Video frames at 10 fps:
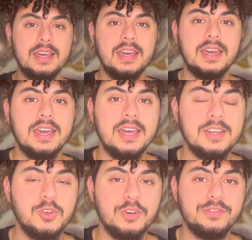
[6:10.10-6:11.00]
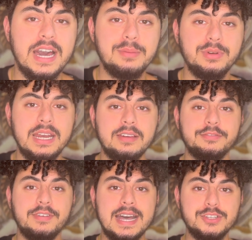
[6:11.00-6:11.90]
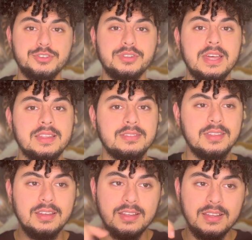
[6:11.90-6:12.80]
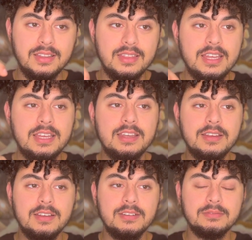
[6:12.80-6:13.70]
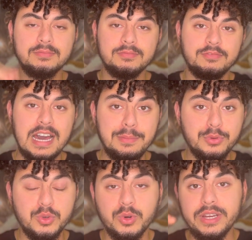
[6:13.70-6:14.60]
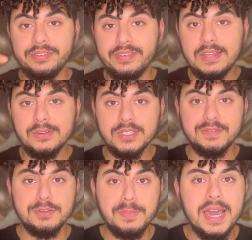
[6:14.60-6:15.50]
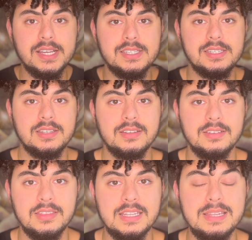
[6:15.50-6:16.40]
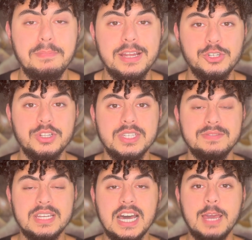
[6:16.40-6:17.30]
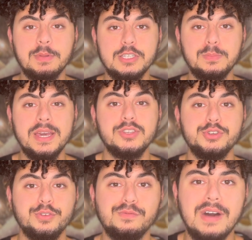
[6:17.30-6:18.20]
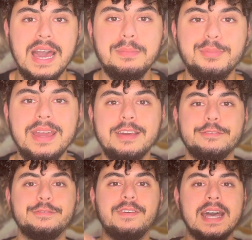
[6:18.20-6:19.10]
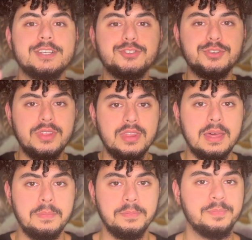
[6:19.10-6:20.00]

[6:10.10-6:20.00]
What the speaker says: and you're vibrating faster than the vibratory fields of space, the dimensions of time and space. You're vibrating faster than them.